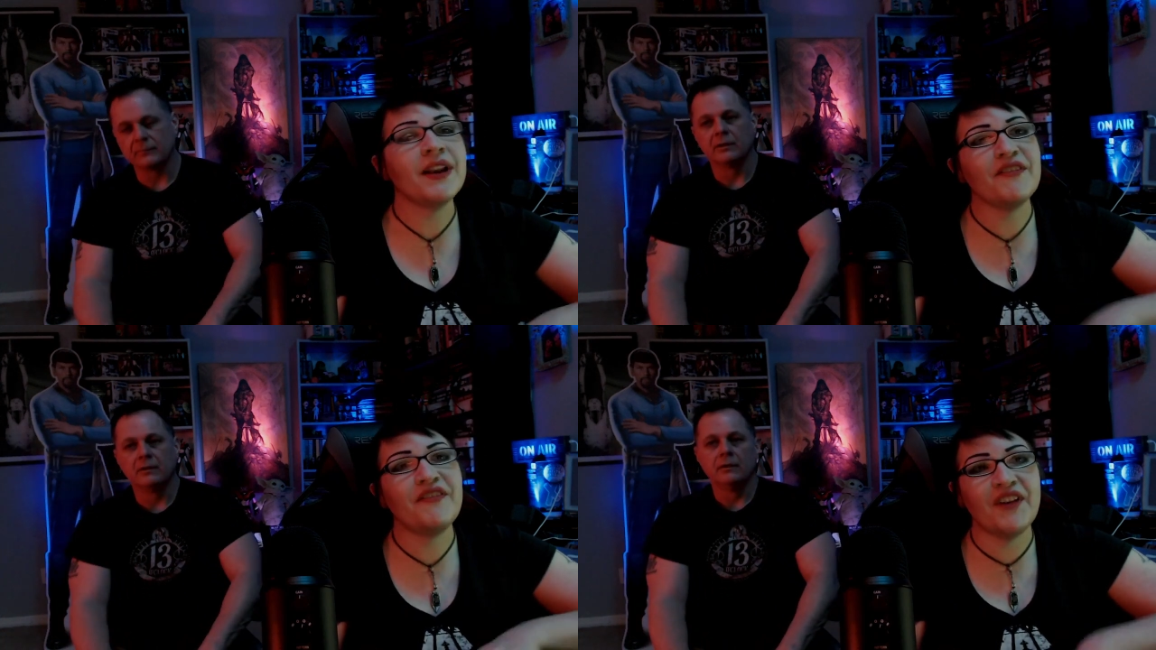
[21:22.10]

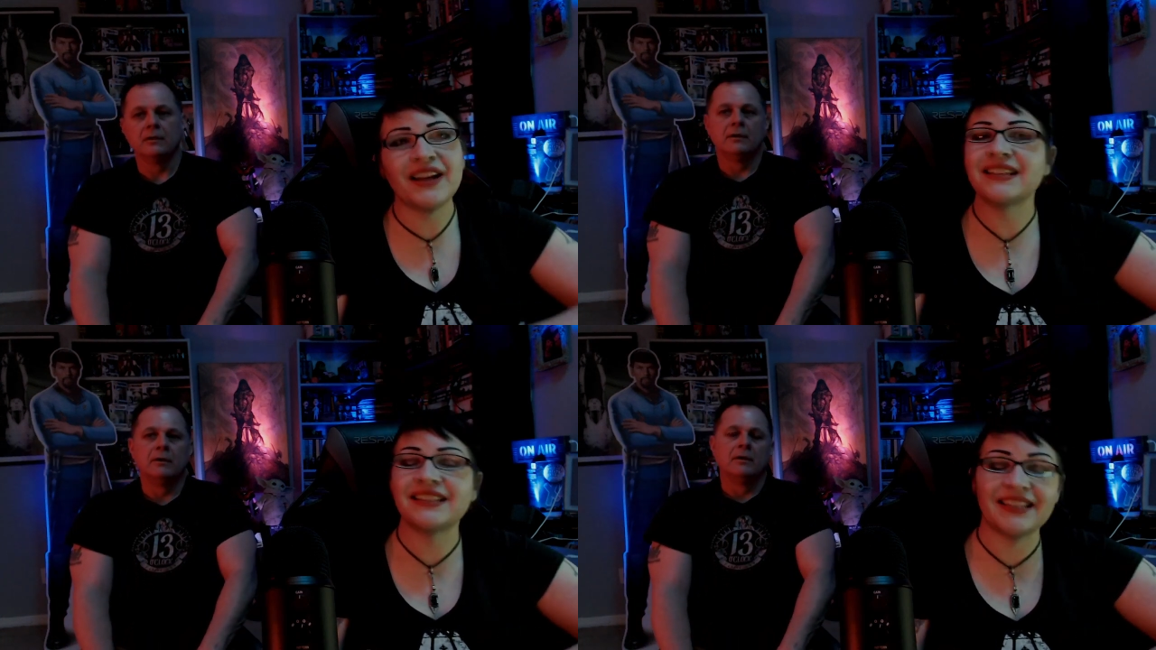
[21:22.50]
Speaker 1: of the
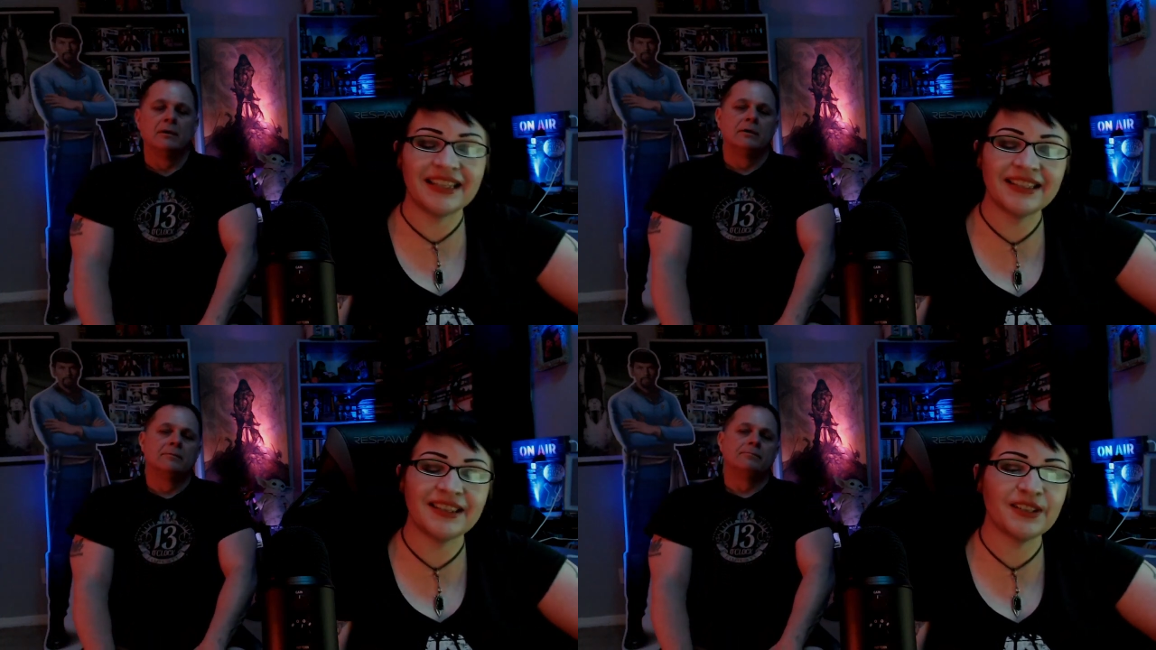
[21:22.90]
funniest
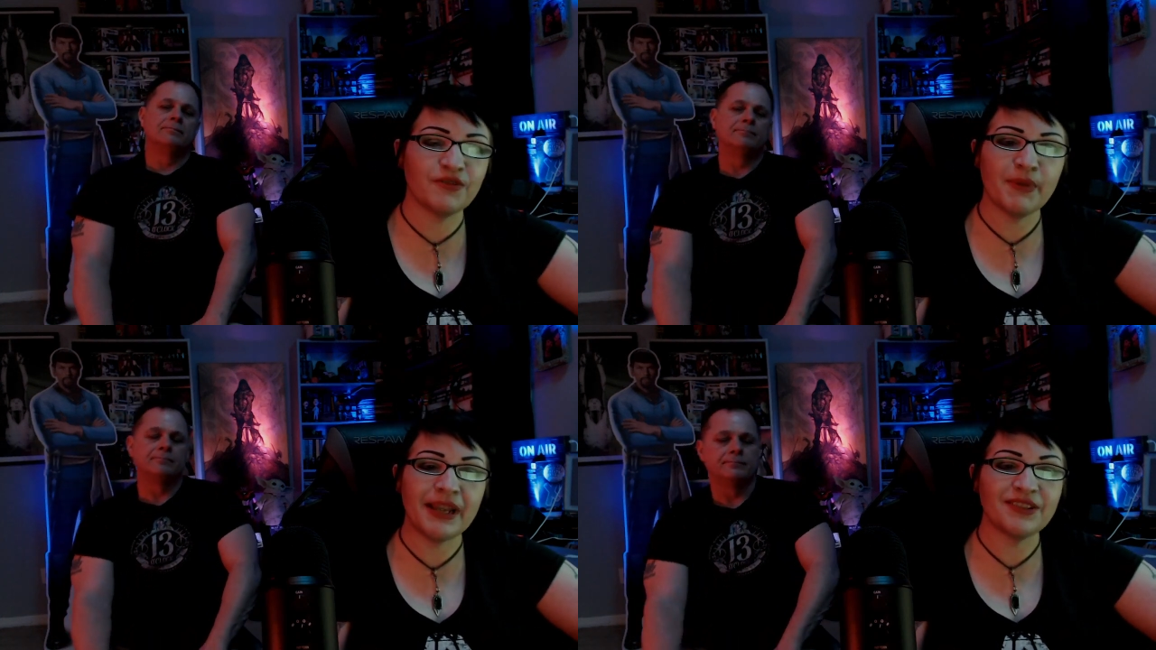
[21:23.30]
scenes in this
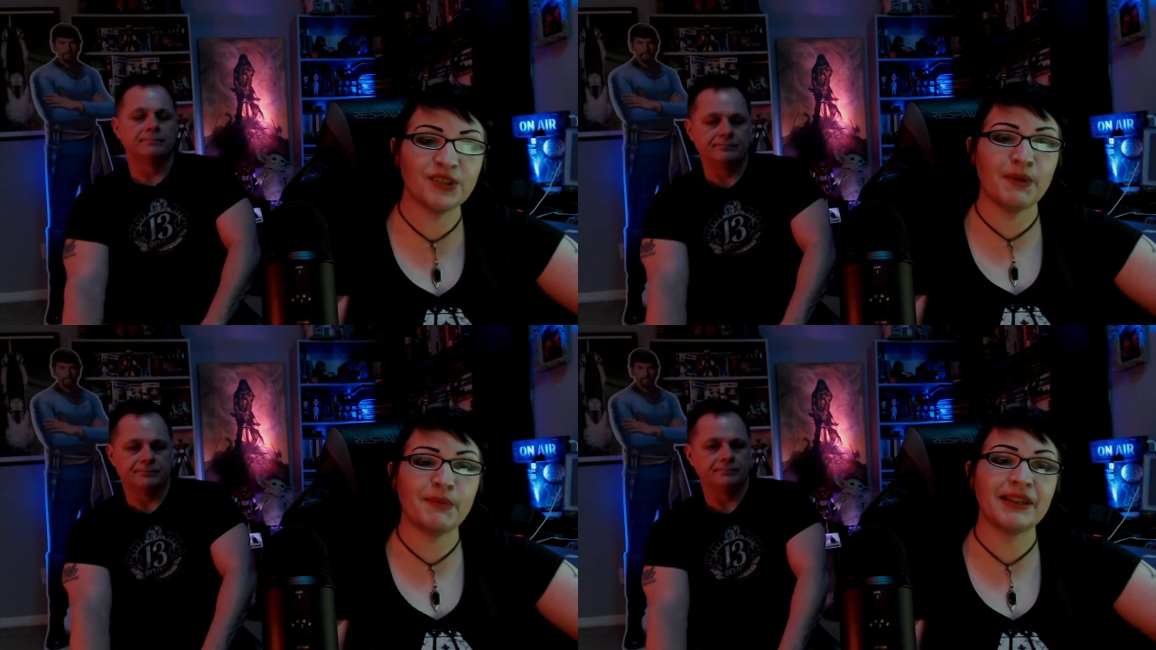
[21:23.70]
for me, it
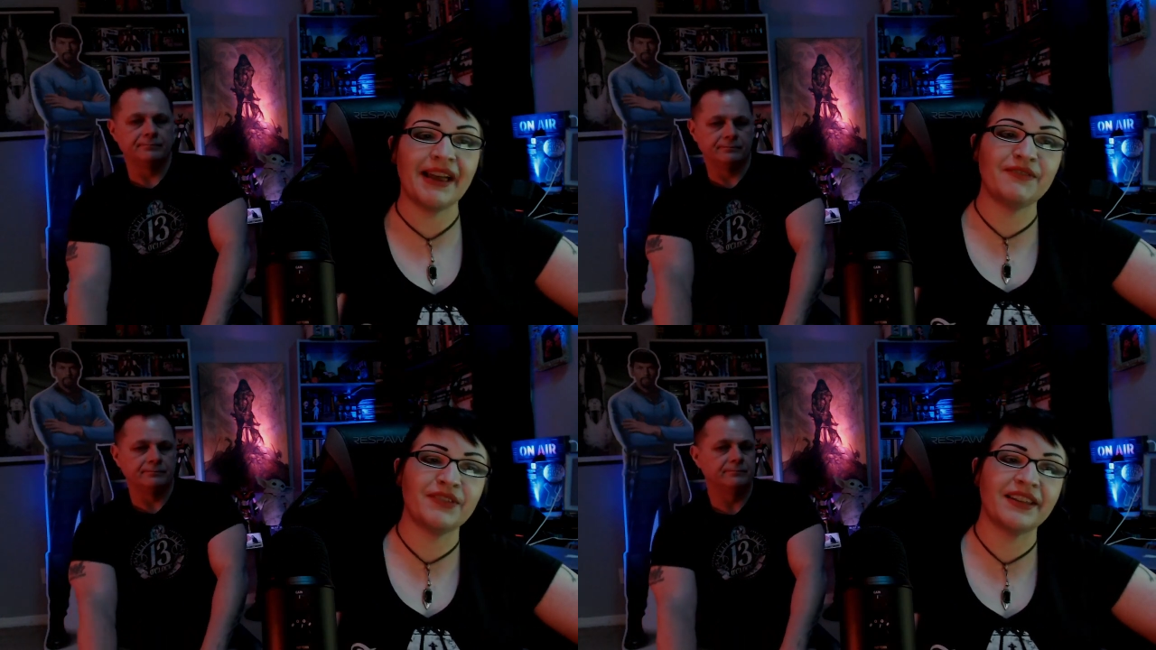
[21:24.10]
just made me
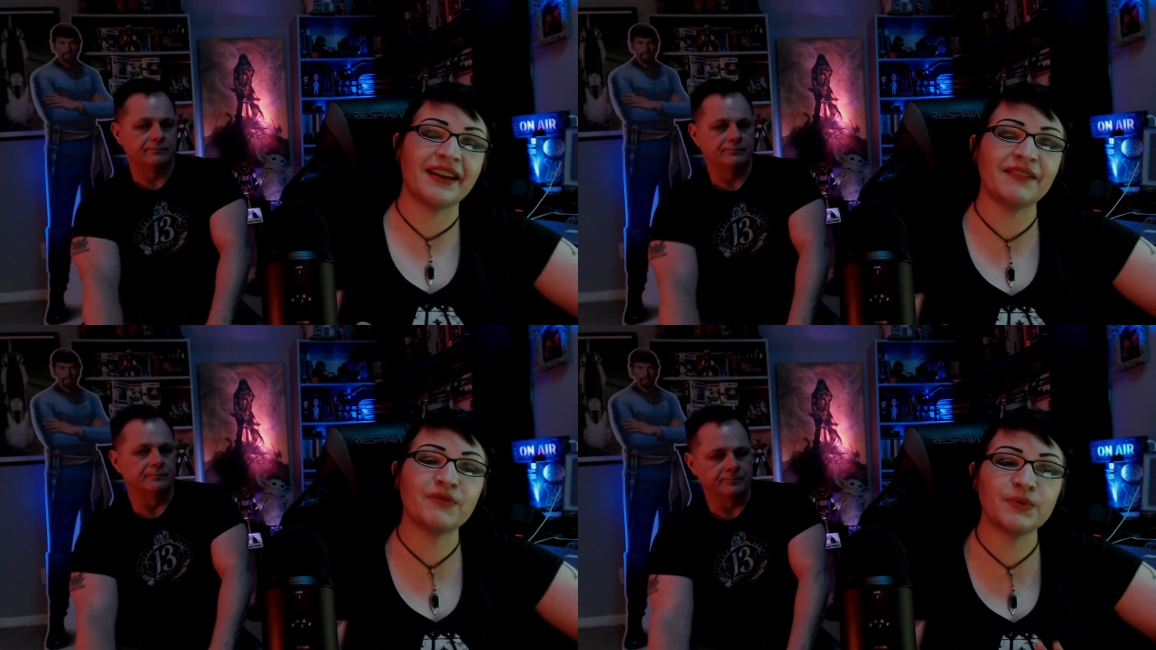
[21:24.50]
laugh and laugh,